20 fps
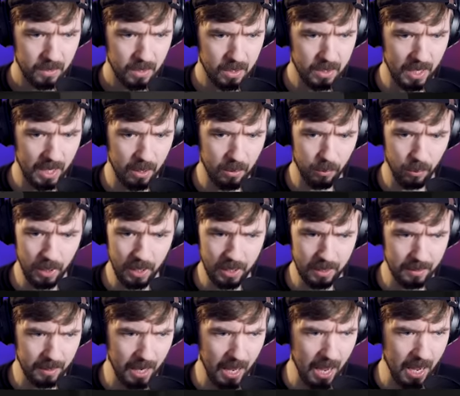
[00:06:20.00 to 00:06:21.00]
Okay,
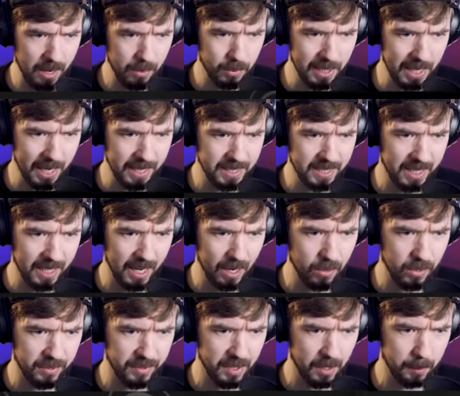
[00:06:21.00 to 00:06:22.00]
well, I would like to get
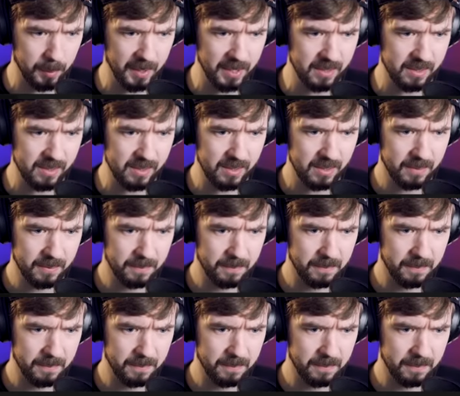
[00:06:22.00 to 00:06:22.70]
out of here, please.